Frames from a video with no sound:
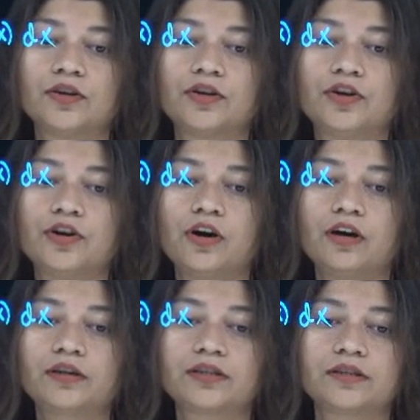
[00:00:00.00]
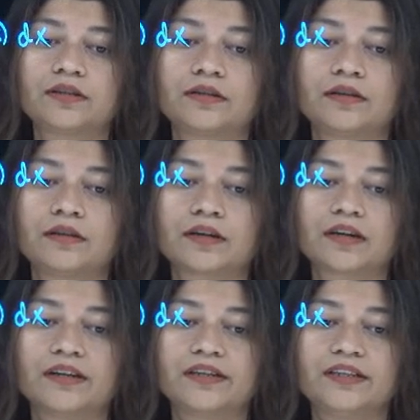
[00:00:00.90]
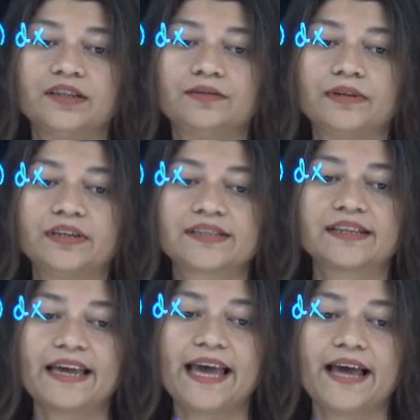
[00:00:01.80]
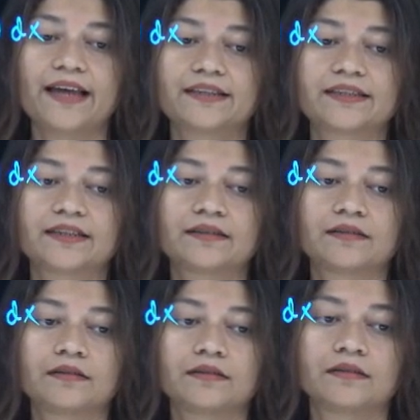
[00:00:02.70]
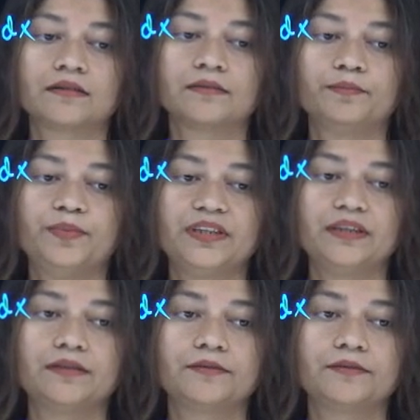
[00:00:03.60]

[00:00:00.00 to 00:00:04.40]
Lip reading: not continuous at B.